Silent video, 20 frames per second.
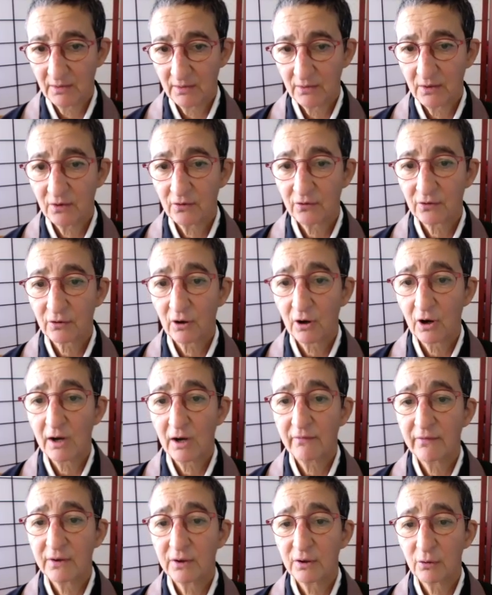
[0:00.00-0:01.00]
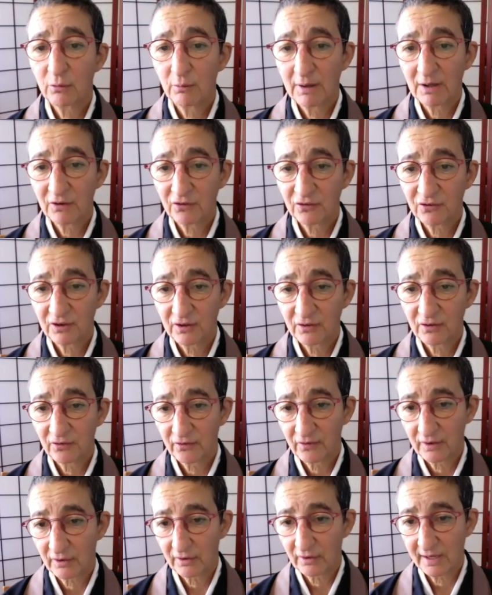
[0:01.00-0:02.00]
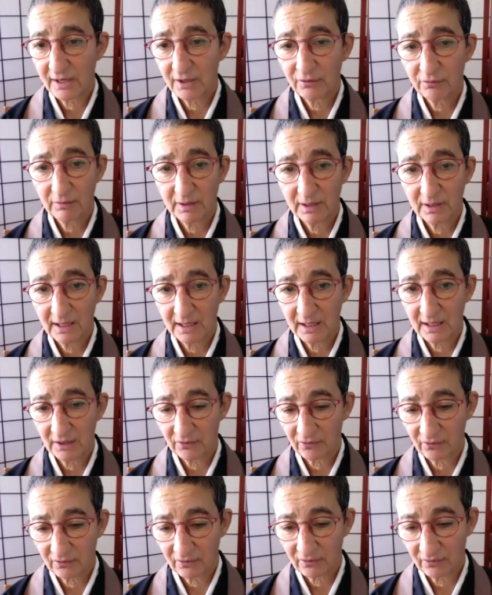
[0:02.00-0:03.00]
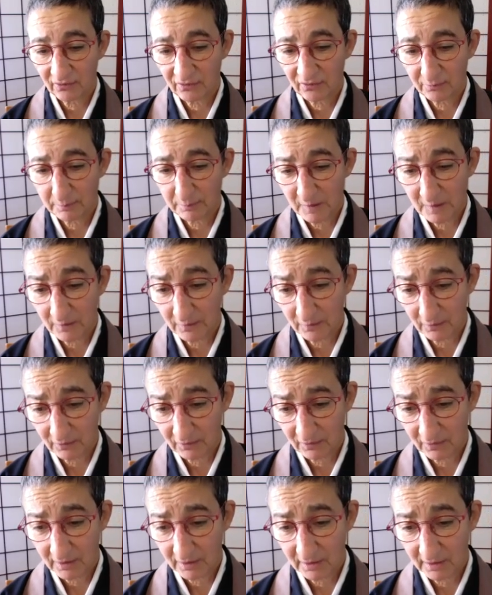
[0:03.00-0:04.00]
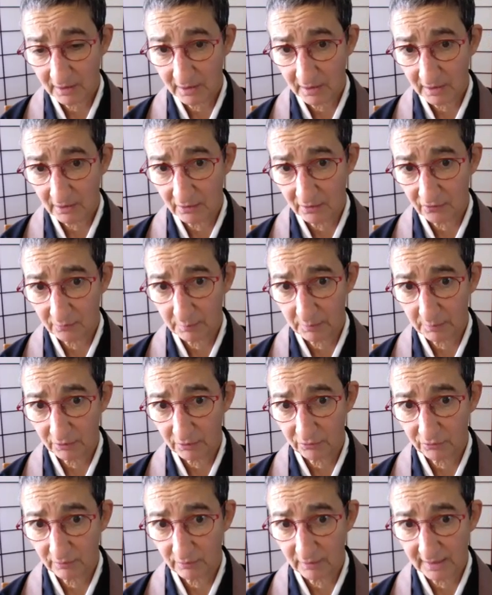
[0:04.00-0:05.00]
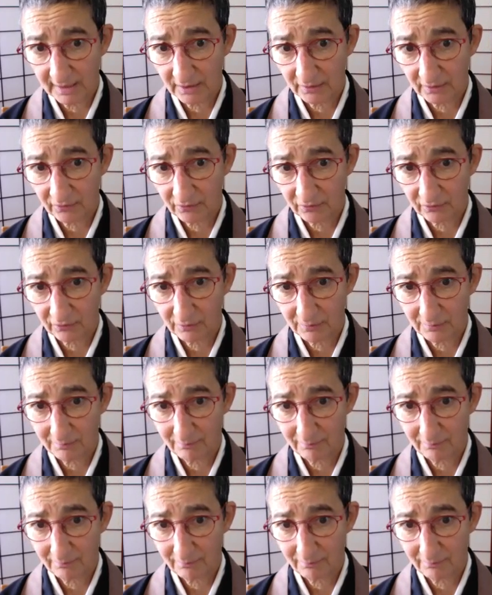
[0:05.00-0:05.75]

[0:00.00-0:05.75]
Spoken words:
These are often questions that are entry gates to seeking a spiritual answer.